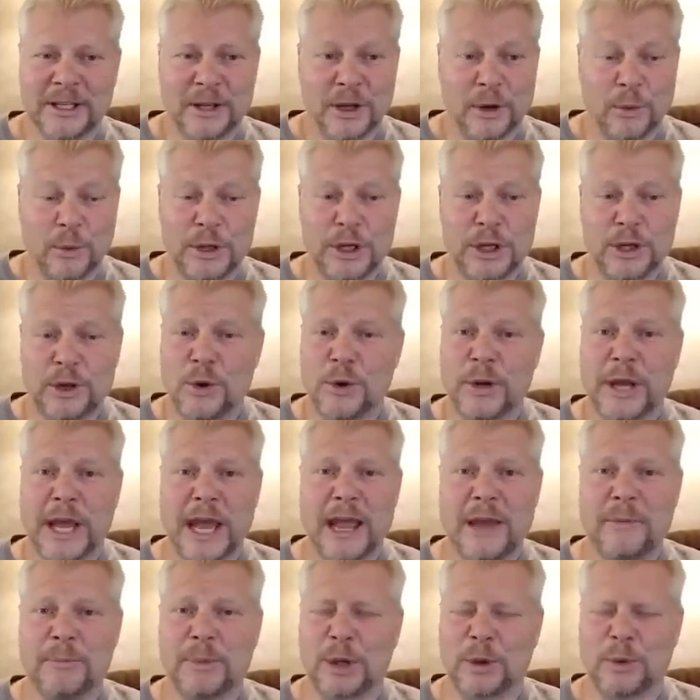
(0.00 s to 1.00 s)
And when you go
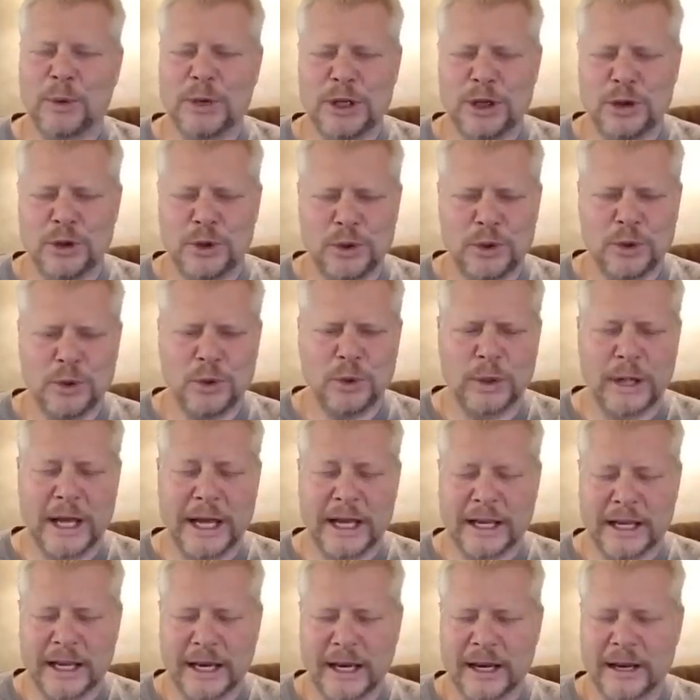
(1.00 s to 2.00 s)
camping, when you do
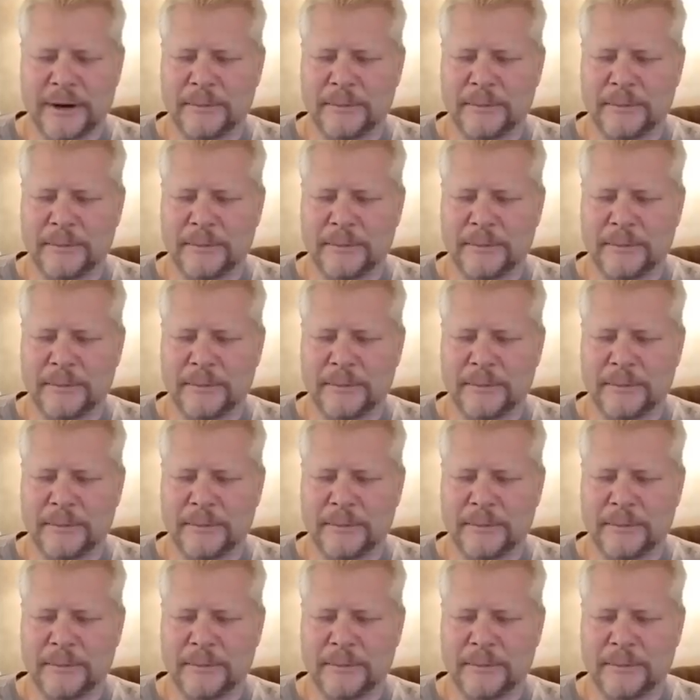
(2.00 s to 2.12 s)
like,